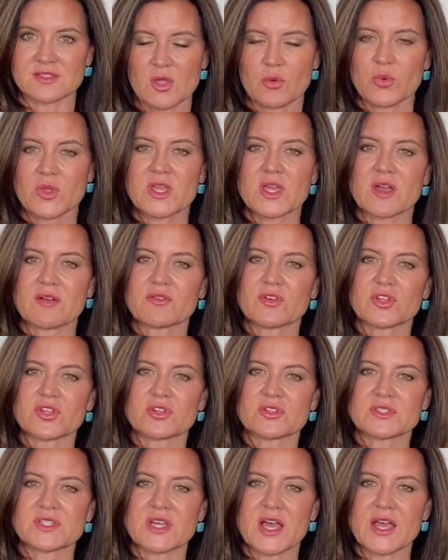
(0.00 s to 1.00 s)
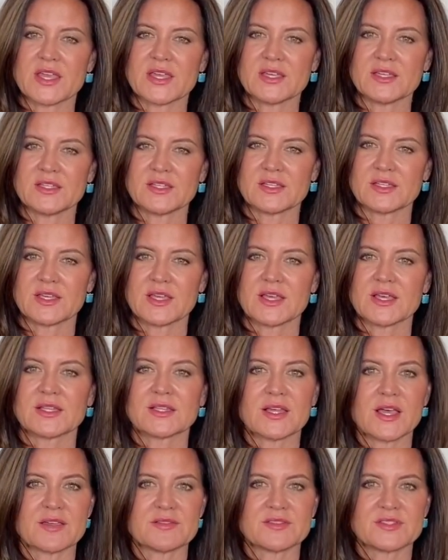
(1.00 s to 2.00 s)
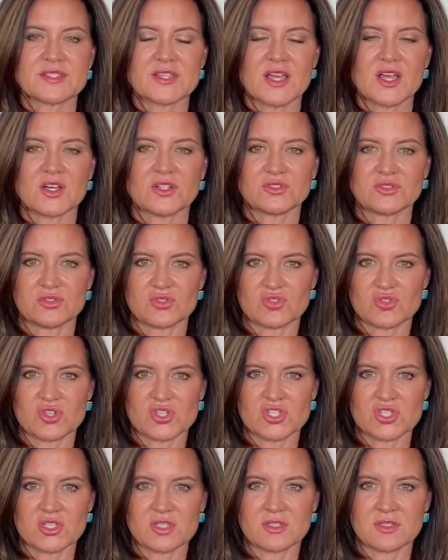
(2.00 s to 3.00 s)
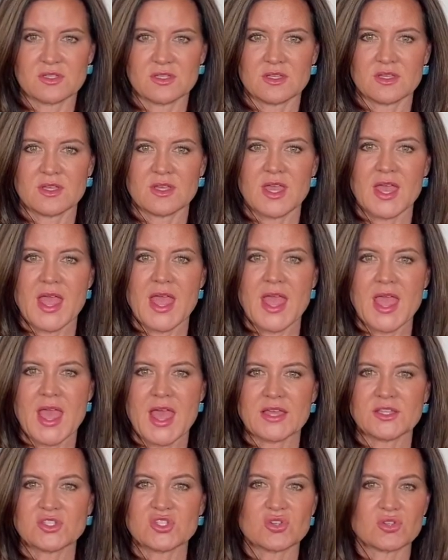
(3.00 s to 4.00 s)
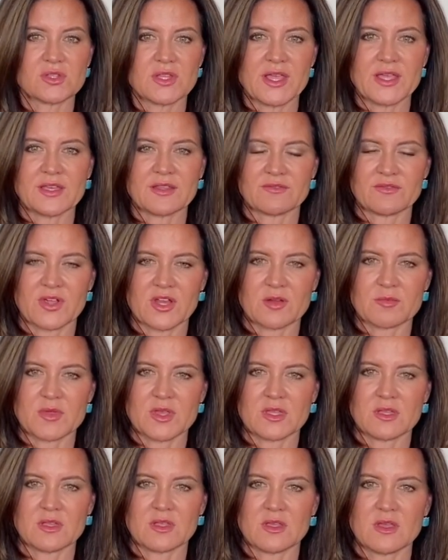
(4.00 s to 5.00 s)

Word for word: We cover your diet, lifestyle, nutrition, and your light environment.